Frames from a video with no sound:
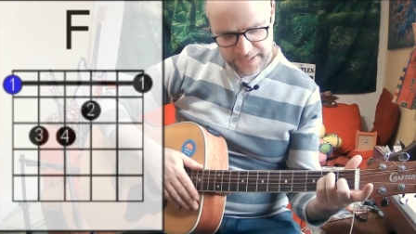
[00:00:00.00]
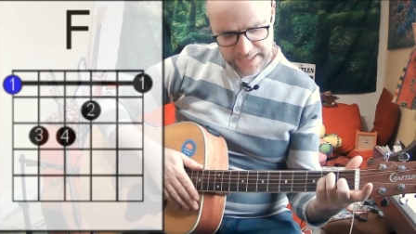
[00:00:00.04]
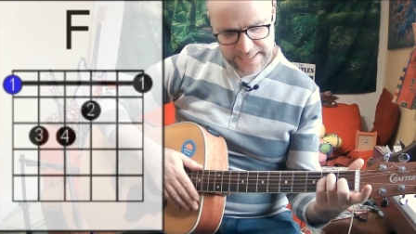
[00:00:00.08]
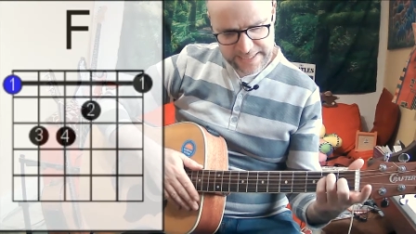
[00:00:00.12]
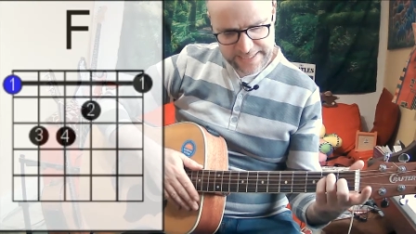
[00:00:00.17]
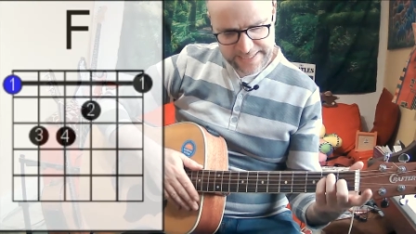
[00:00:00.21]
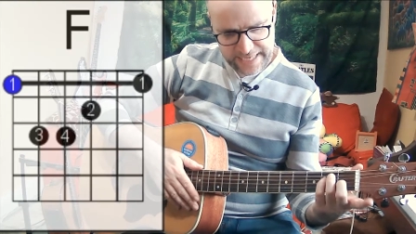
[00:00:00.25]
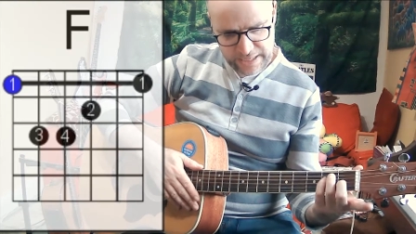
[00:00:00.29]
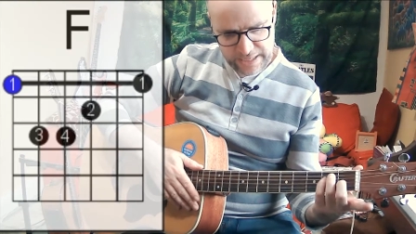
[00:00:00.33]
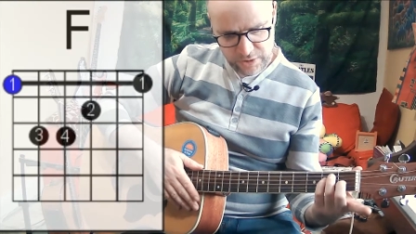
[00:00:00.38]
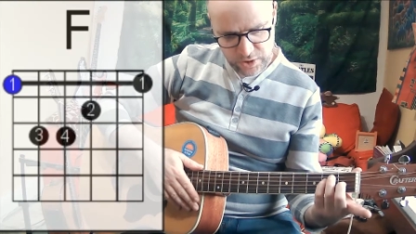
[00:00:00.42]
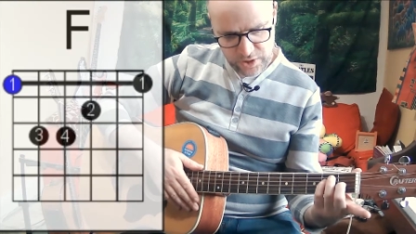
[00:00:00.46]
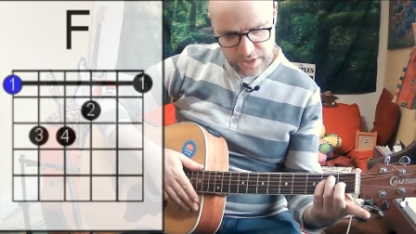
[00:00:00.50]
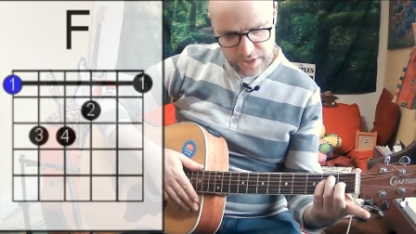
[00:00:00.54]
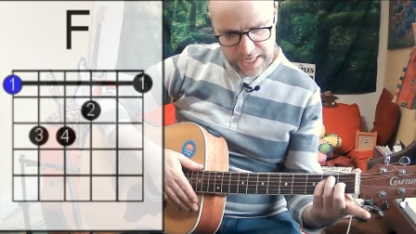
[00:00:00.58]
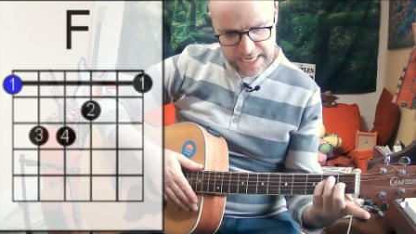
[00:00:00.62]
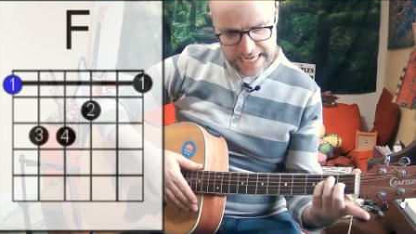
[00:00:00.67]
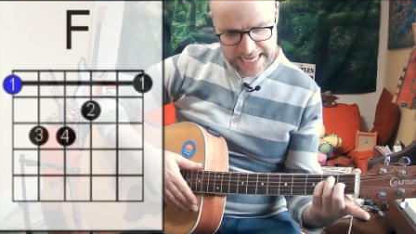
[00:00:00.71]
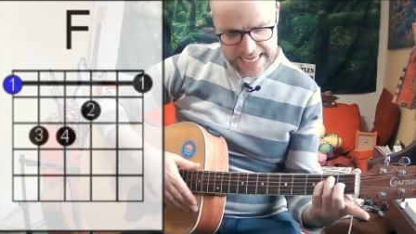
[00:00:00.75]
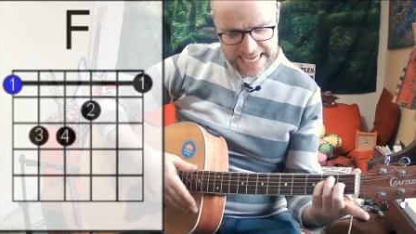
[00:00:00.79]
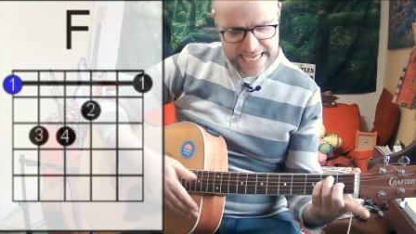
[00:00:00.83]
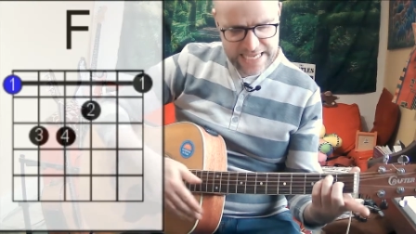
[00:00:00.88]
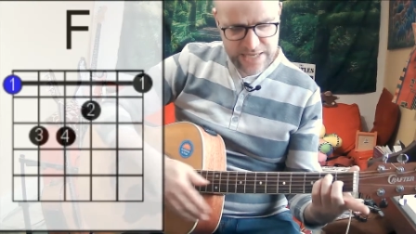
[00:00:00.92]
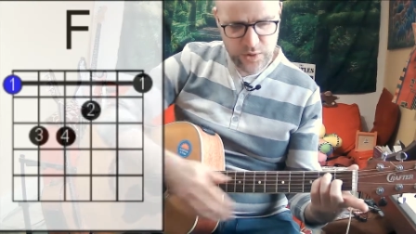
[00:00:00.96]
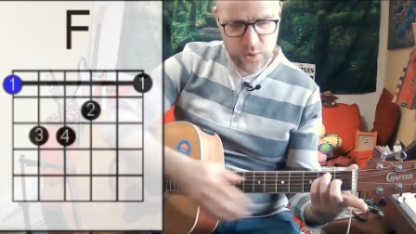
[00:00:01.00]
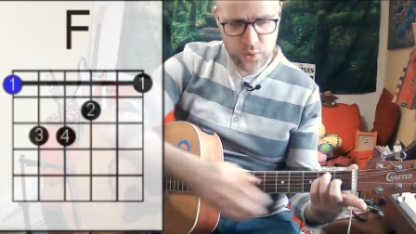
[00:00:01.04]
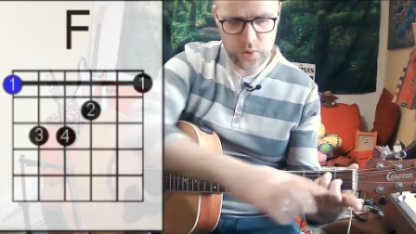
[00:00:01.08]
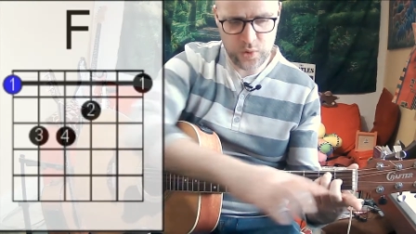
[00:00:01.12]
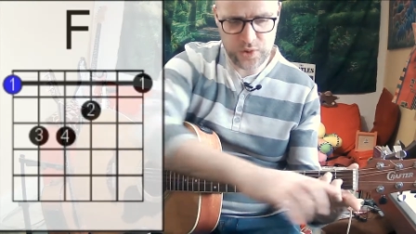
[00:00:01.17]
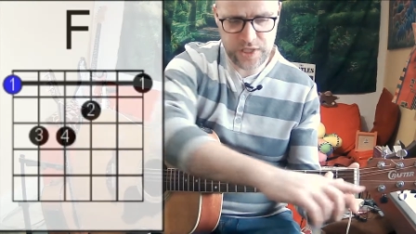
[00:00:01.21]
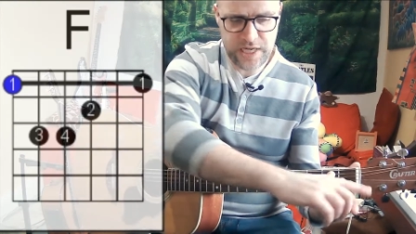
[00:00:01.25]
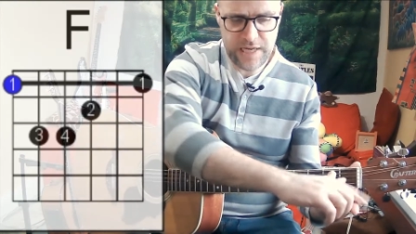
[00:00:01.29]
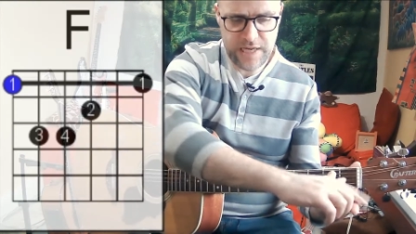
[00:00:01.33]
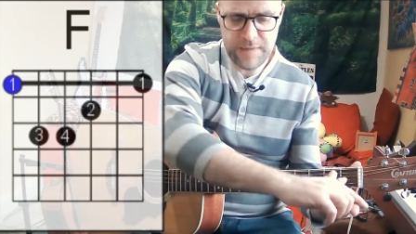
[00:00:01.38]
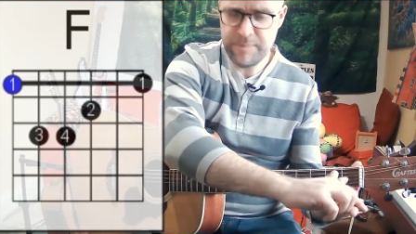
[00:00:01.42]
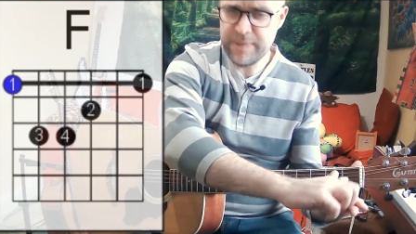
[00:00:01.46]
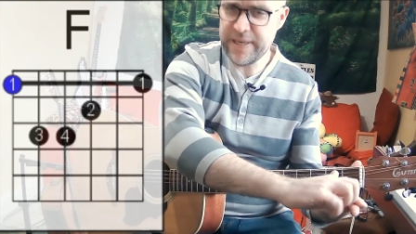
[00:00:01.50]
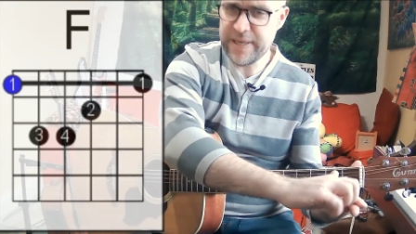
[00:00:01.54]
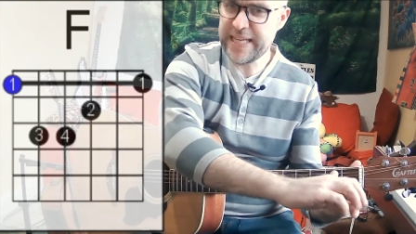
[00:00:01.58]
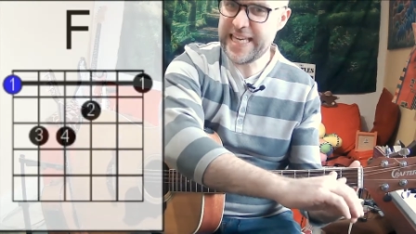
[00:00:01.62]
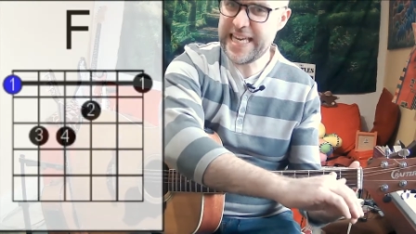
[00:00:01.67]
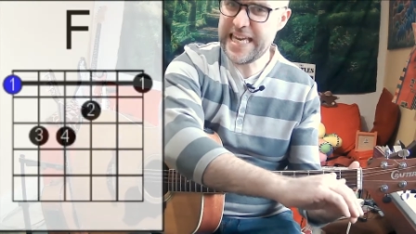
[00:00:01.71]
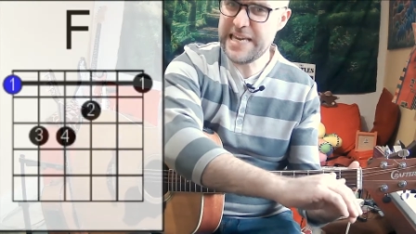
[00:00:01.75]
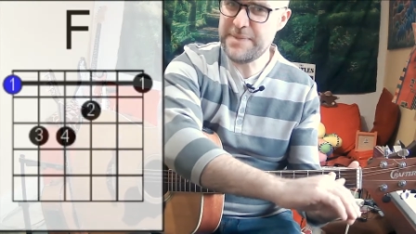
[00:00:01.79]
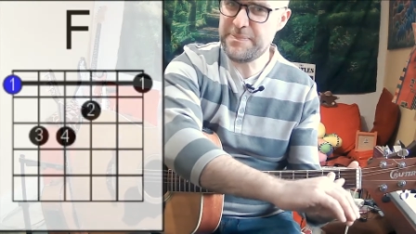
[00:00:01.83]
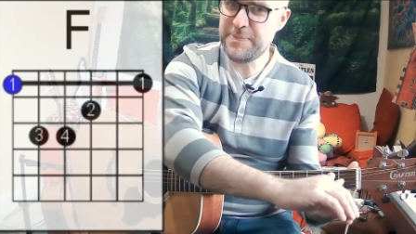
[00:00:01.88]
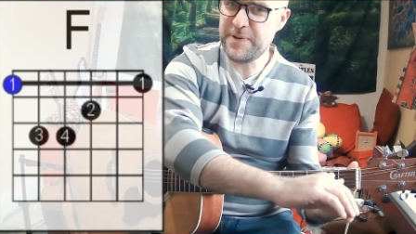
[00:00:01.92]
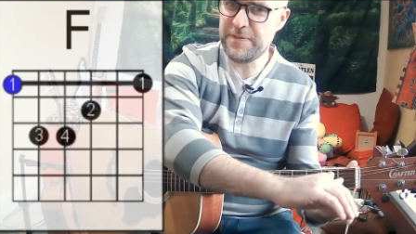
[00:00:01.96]
fingers down on an E chord,
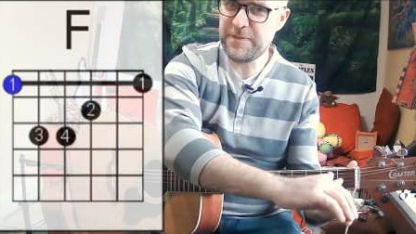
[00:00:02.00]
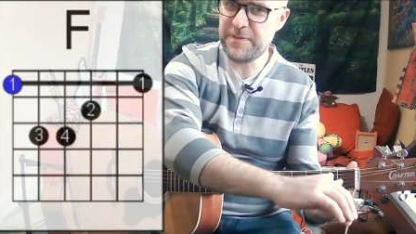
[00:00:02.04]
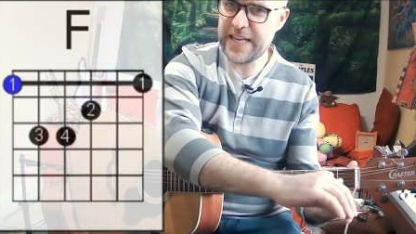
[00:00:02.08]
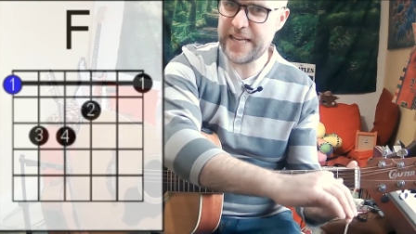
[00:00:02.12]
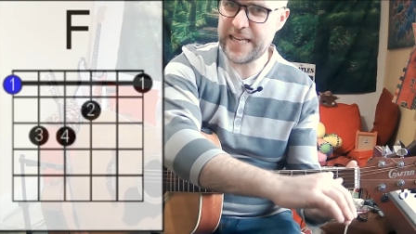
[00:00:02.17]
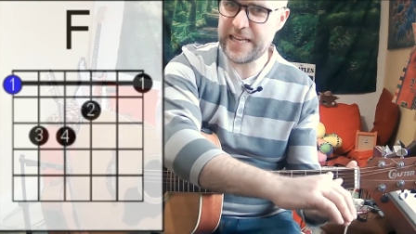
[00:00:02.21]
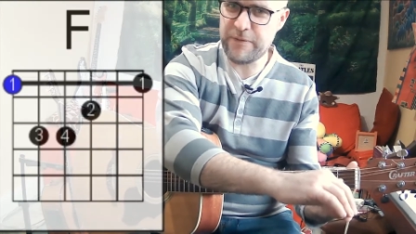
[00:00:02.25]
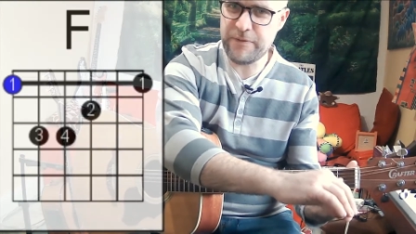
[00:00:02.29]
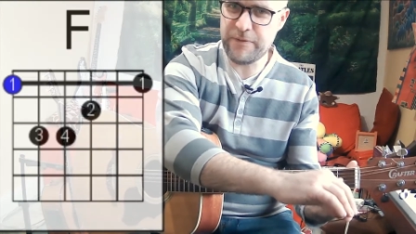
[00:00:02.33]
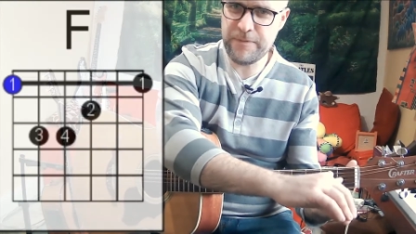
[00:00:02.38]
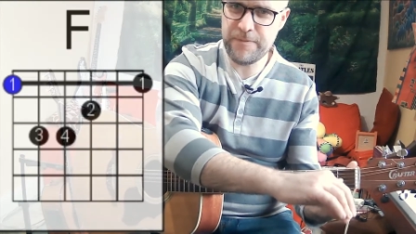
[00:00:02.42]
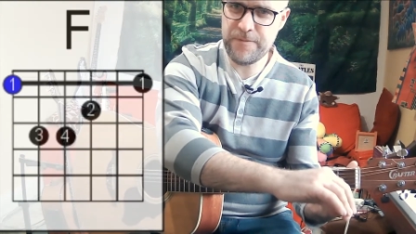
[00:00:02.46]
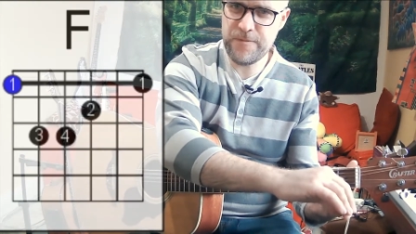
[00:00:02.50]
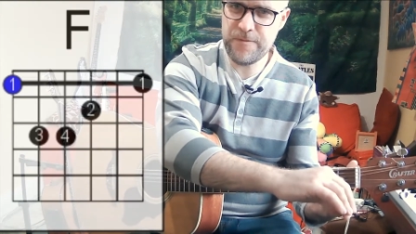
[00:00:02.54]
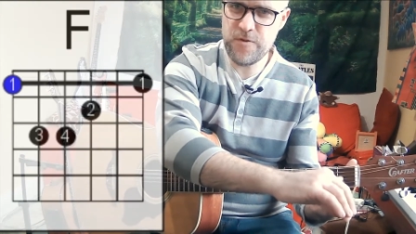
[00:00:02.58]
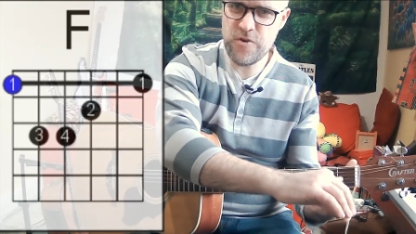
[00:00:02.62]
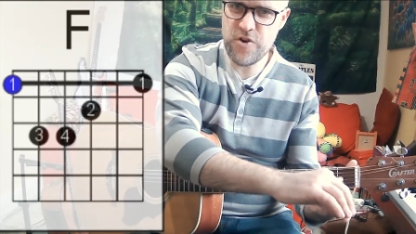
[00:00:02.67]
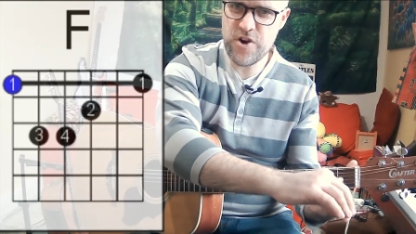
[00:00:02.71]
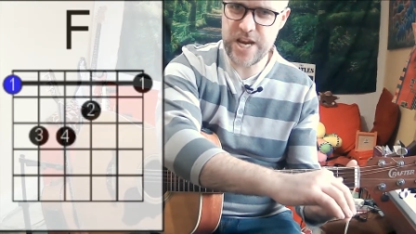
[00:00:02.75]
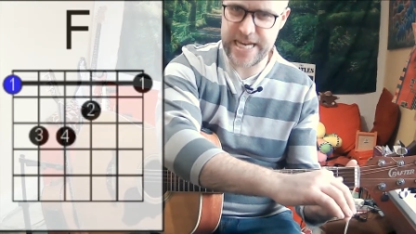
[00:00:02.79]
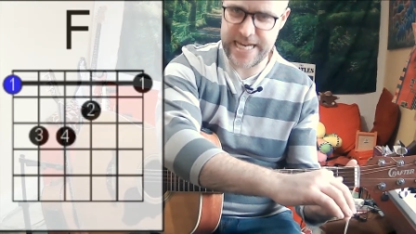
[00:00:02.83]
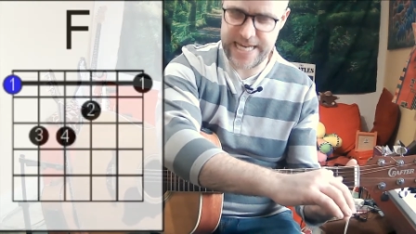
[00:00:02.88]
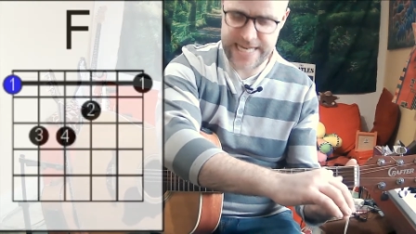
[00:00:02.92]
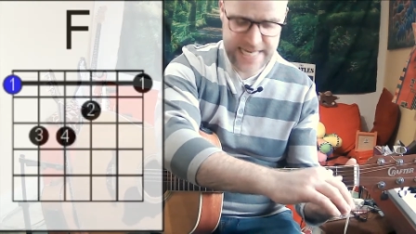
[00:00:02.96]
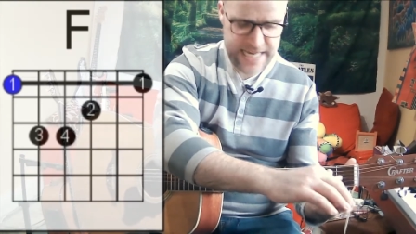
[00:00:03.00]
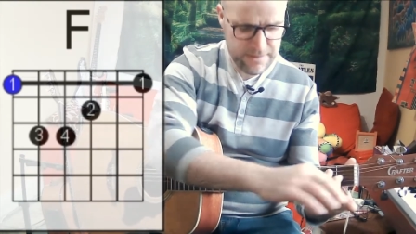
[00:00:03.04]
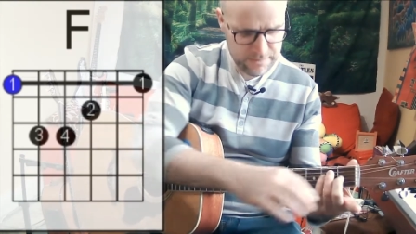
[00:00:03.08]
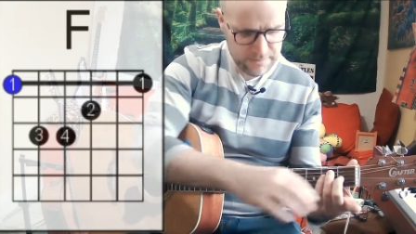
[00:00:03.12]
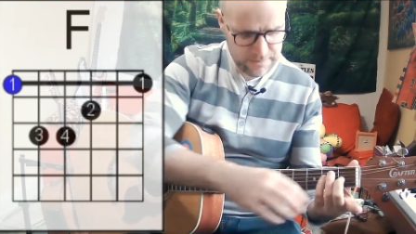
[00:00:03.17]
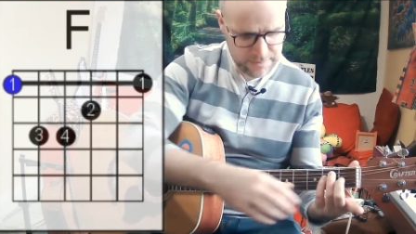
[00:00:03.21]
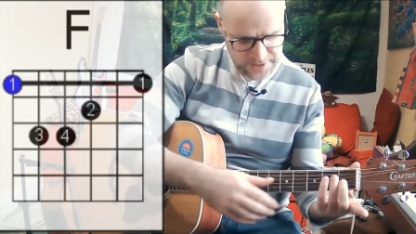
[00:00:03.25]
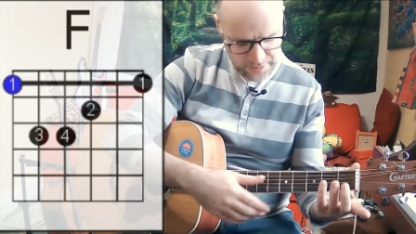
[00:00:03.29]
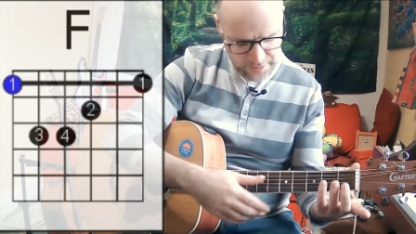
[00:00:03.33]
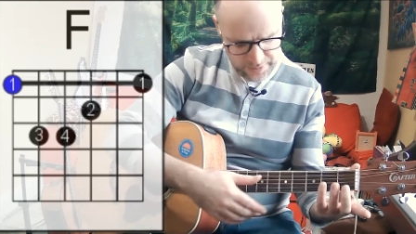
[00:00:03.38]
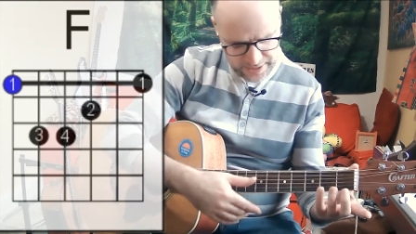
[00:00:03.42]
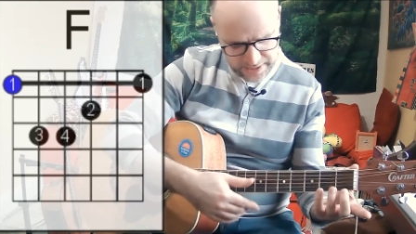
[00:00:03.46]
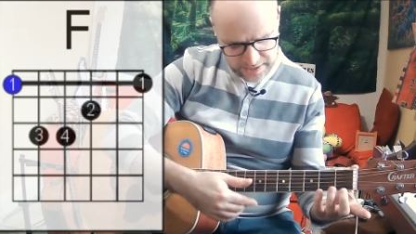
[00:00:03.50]
but keep a finger free,